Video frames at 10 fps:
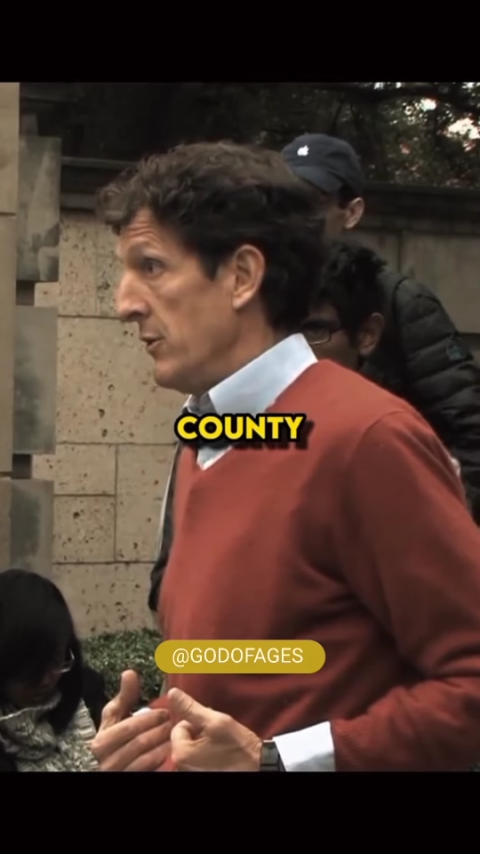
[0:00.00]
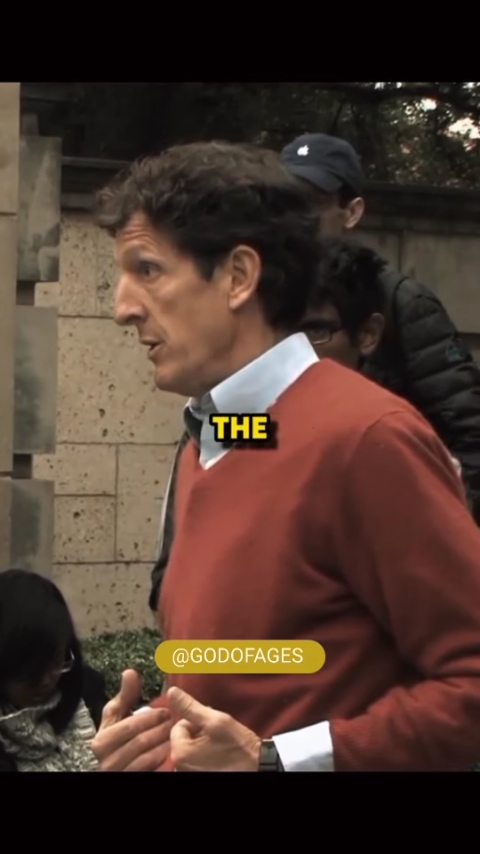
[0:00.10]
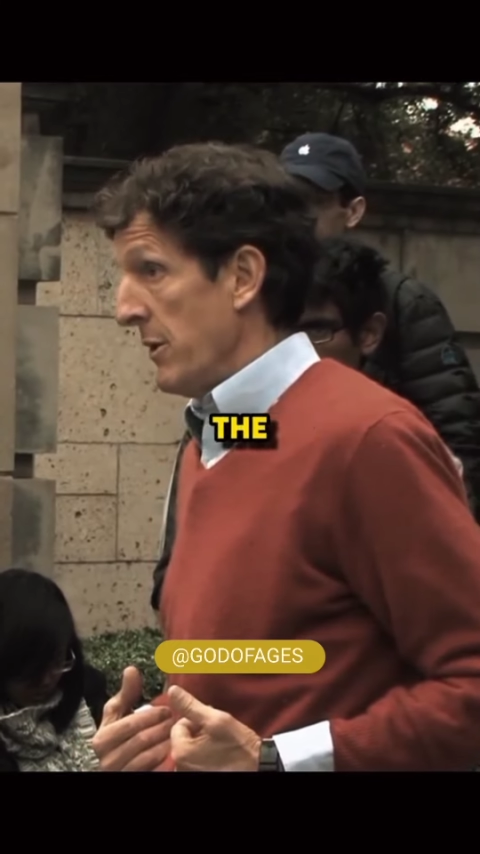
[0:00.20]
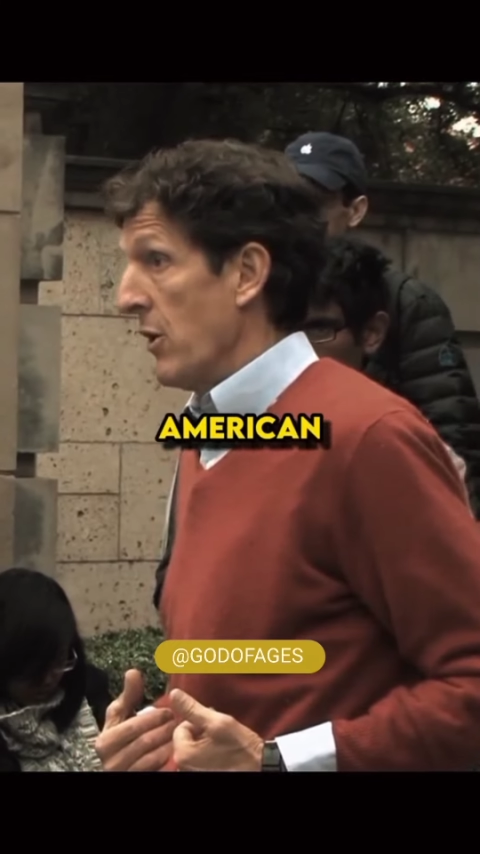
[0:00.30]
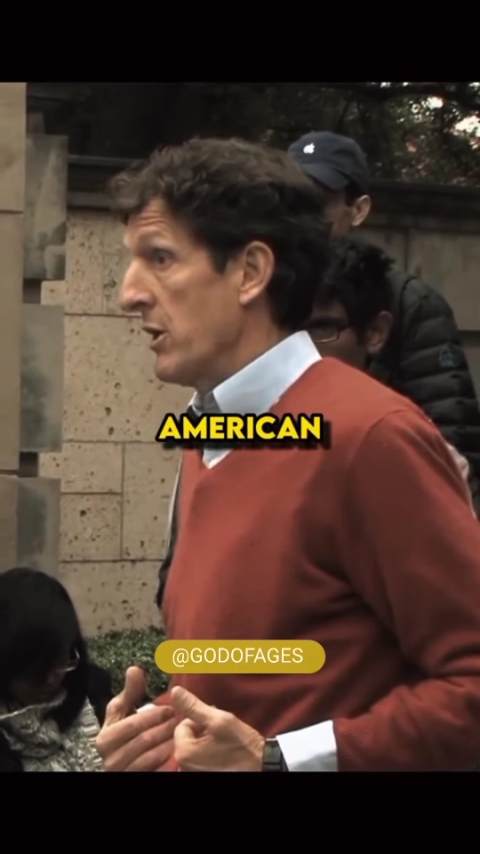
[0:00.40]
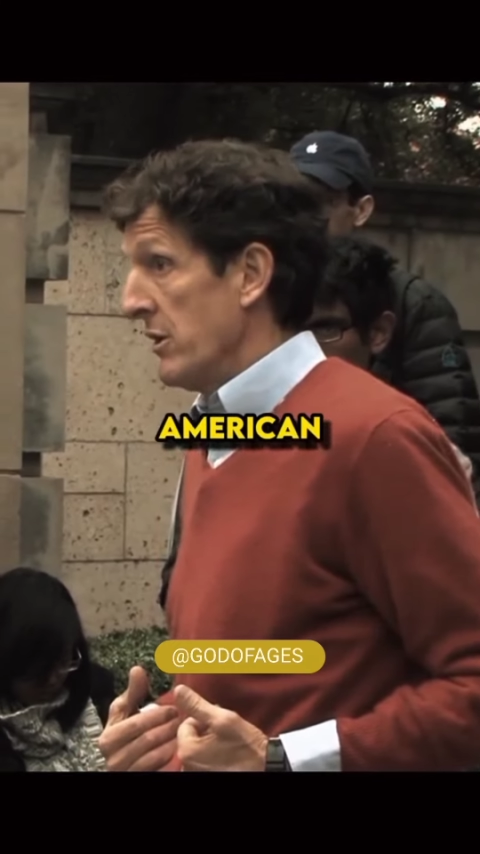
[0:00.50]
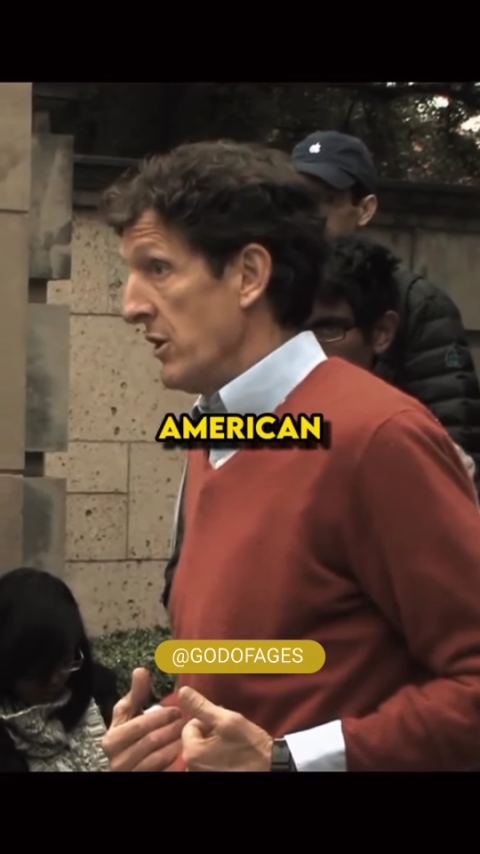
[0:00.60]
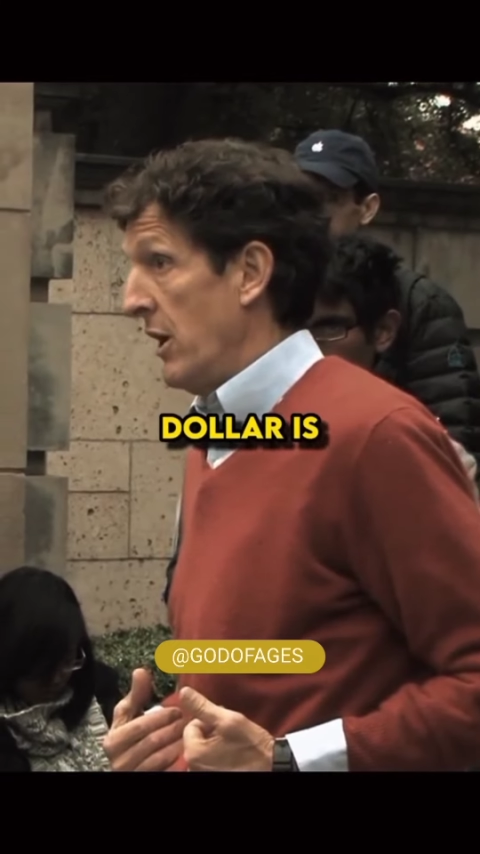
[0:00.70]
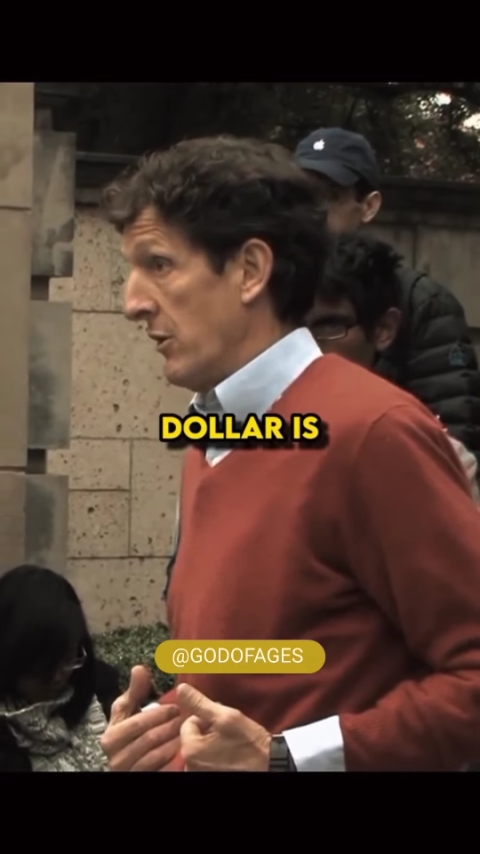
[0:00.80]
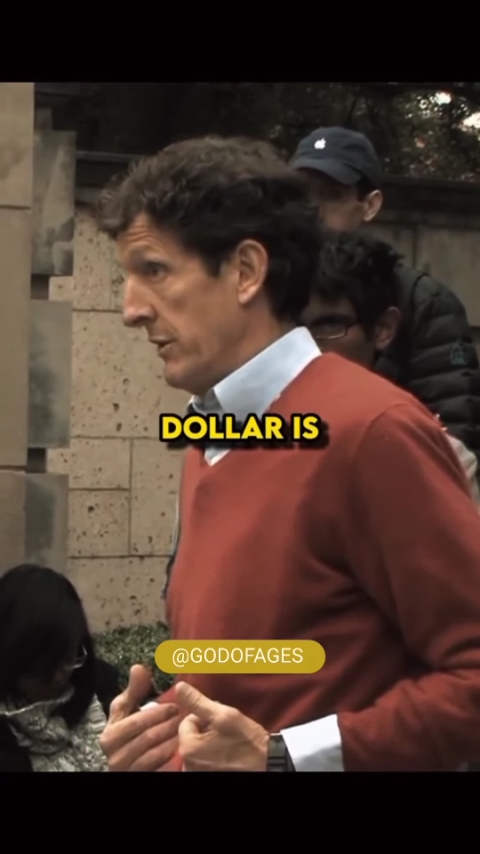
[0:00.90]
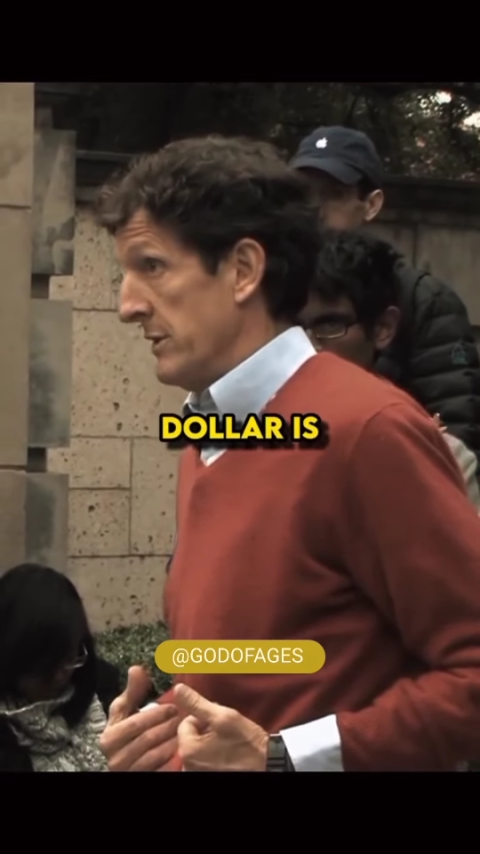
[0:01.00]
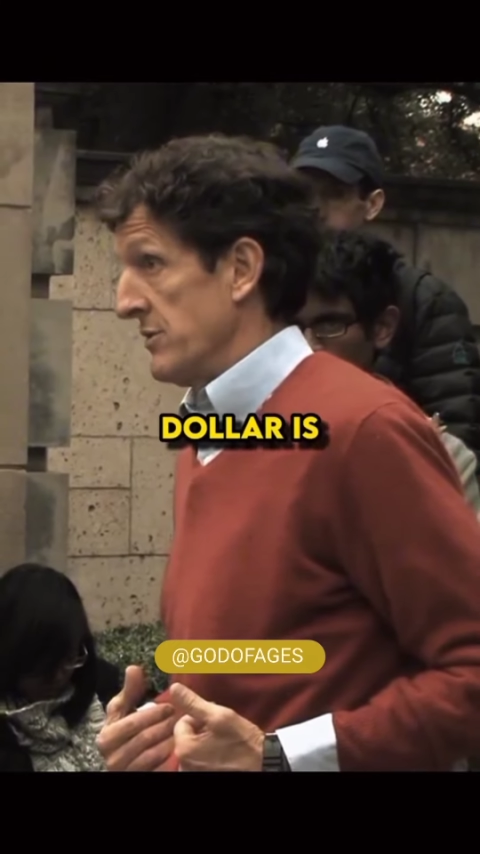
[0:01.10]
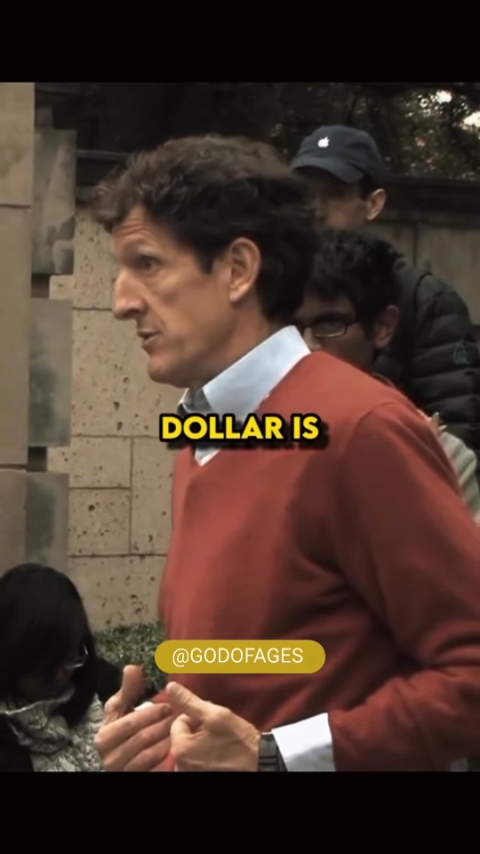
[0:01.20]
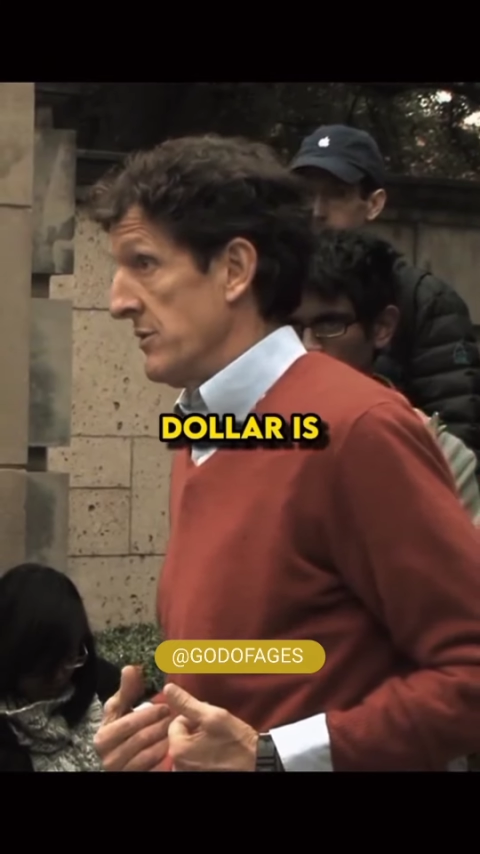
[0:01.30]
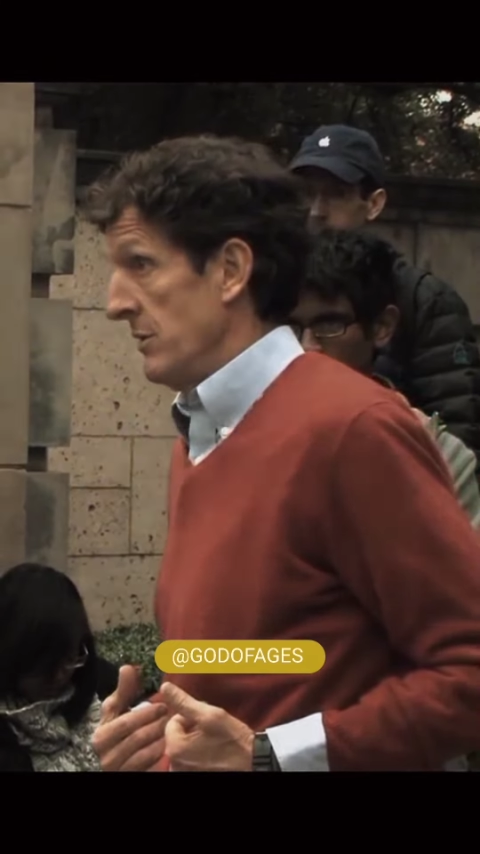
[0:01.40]
The American dollar
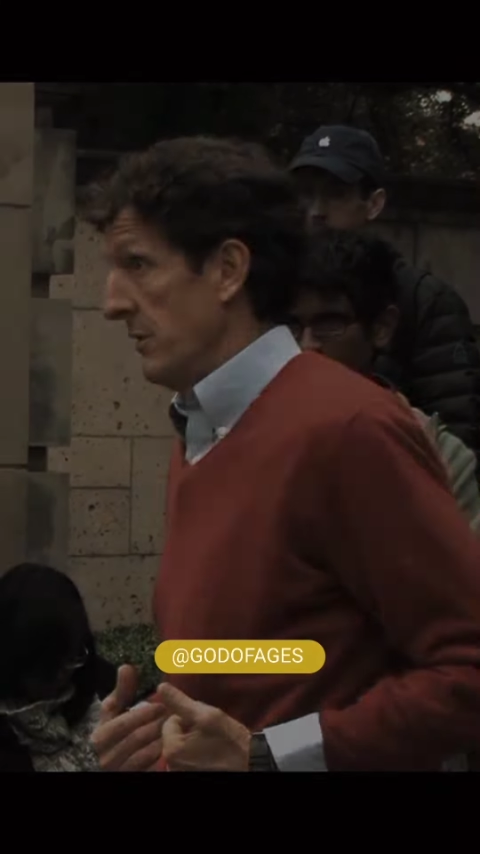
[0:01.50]
is.